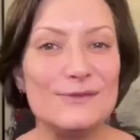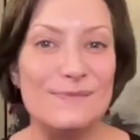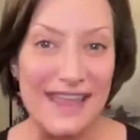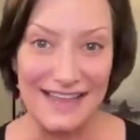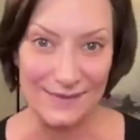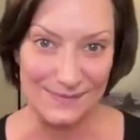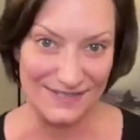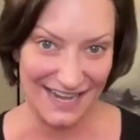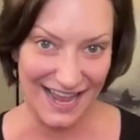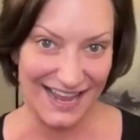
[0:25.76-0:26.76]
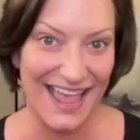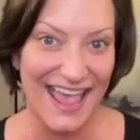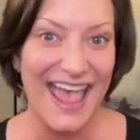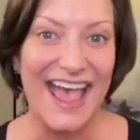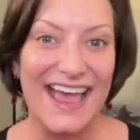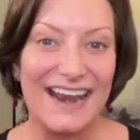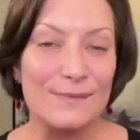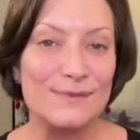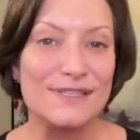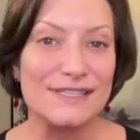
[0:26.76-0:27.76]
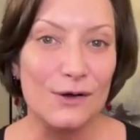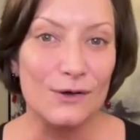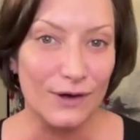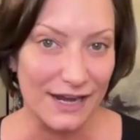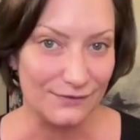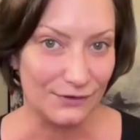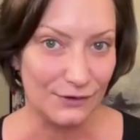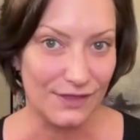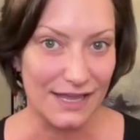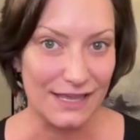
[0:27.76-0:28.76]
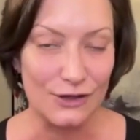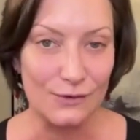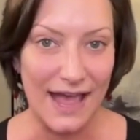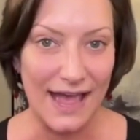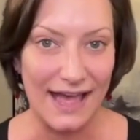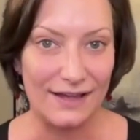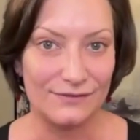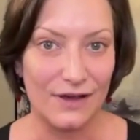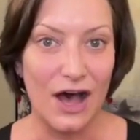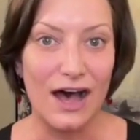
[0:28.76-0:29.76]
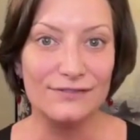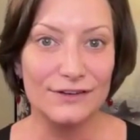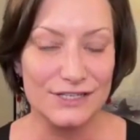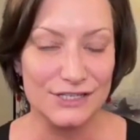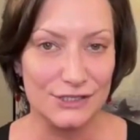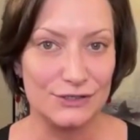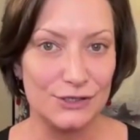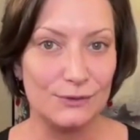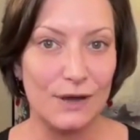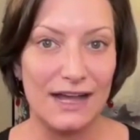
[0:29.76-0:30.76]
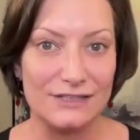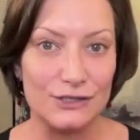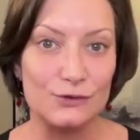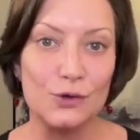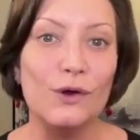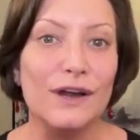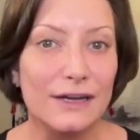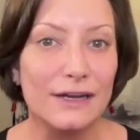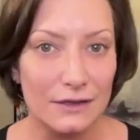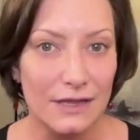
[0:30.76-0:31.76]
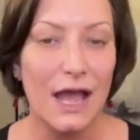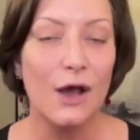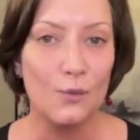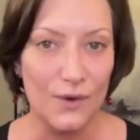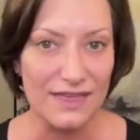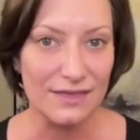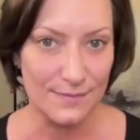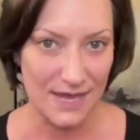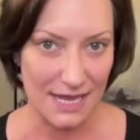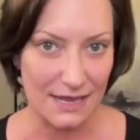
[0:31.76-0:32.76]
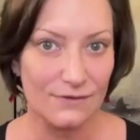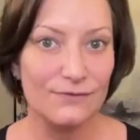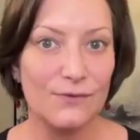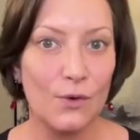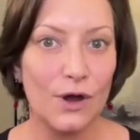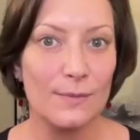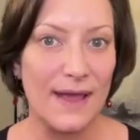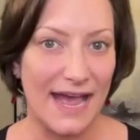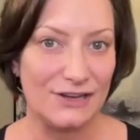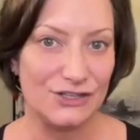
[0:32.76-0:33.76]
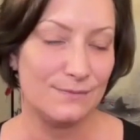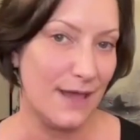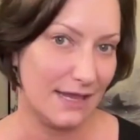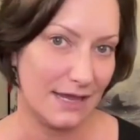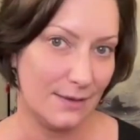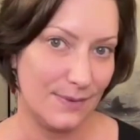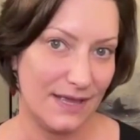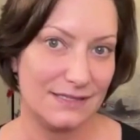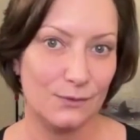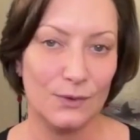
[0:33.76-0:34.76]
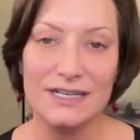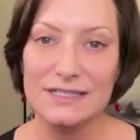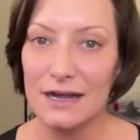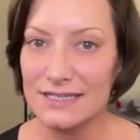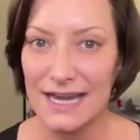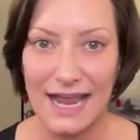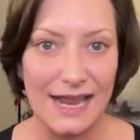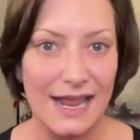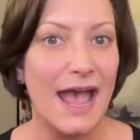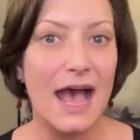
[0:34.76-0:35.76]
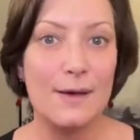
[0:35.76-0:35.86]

going to do makeup today. And I'm so grateful that you have offered to do a tutorial with me for pageant makeup. And so we're going to talk today